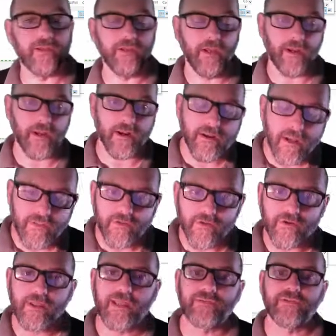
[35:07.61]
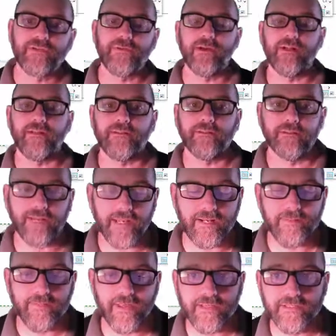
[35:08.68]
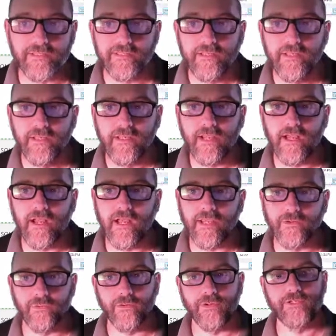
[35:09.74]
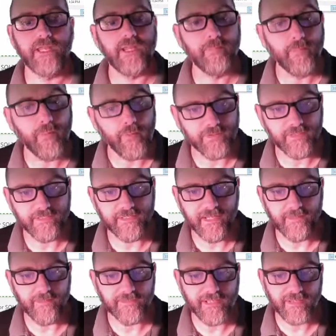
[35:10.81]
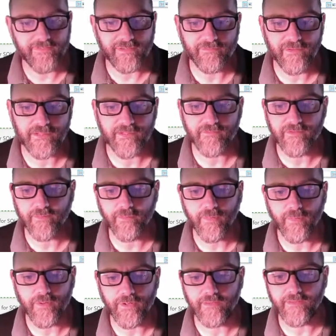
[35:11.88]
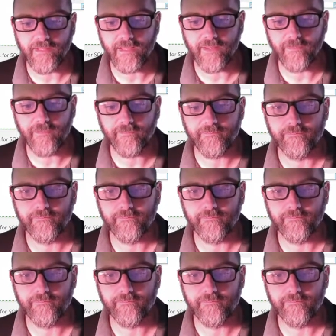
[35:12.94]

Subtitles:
on another SQL database in order to import the table, to have the effect of importing the table.